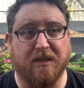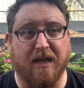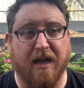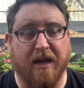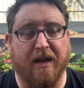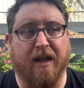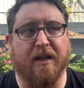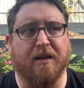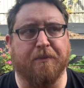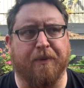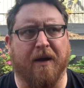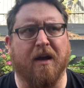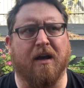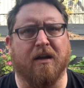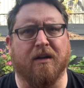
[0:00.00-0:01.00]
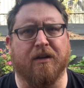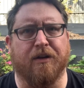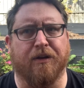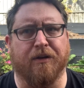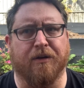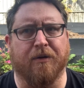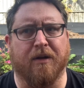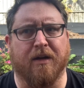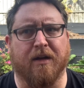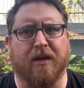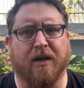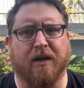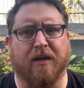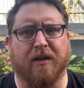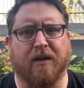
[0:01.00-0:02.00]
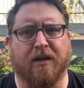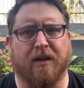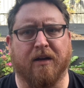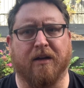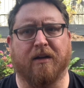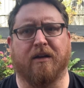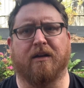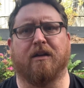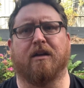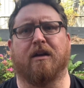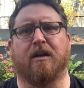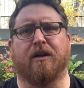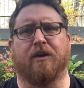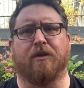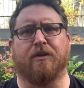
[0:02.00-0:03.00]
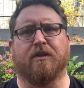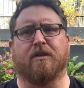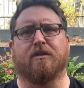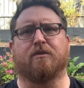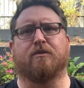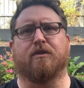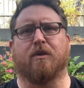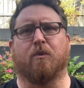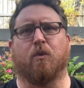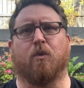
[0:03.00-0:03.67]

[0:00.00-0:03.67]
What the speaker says: and in part, you know, I know that the